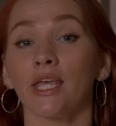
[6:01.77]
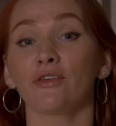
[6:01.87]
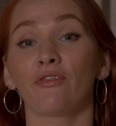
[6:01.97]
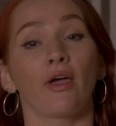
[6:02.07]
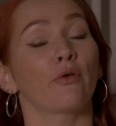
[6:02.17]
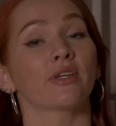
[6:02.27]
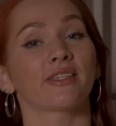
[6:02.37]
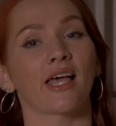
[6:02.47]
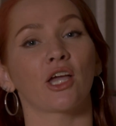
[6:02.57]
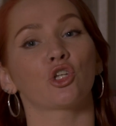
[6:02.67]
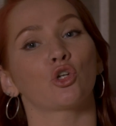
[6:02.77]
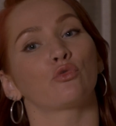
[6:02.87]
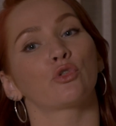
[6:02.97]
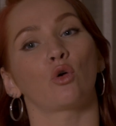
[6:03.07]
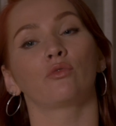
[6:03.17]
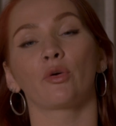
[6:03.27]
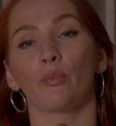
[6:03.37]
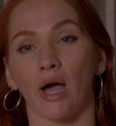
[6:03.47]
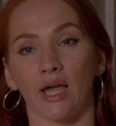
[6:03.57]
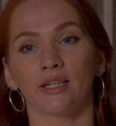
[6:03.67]
If RSI shows
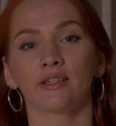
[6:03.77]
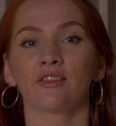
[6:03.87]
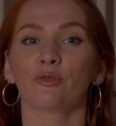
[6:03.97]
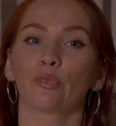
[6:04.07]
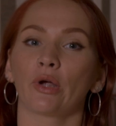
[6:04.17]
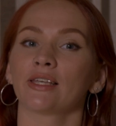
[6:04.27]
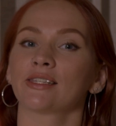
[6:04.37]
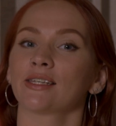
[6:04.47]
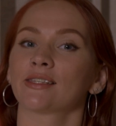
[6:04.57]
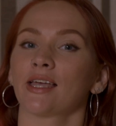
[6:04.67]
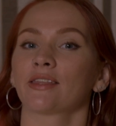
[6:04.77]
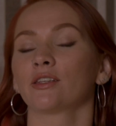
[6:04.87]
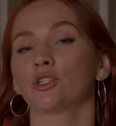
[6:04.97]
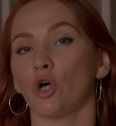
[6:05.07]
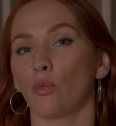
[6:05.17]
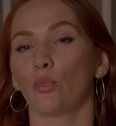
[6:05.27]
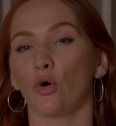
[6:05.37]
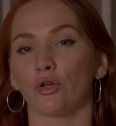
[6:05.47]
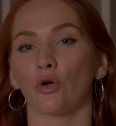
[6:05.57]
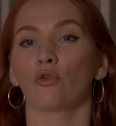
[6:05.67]
overbuying, the price is at the top
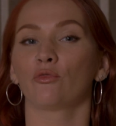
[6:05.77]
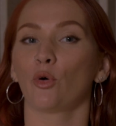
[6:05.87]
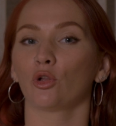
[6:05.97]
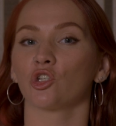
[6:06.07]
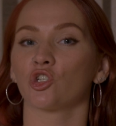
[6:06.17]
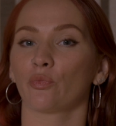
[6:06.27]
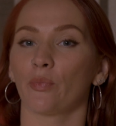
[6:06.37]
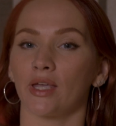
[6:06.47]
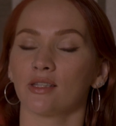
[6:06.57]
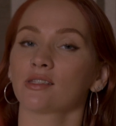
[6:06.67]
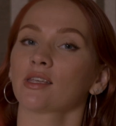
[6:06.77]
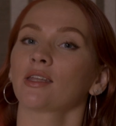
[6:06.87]
border of Bollinger Bands,